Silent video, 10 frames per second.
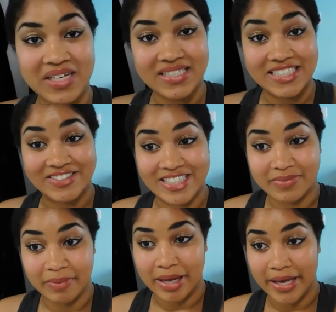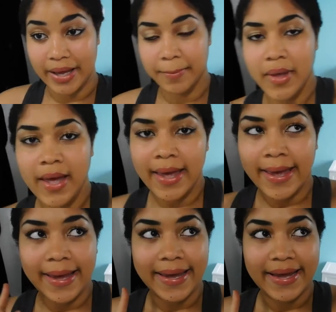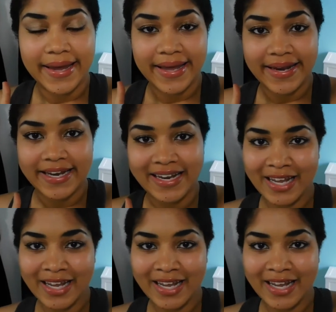I just finished my makeup, and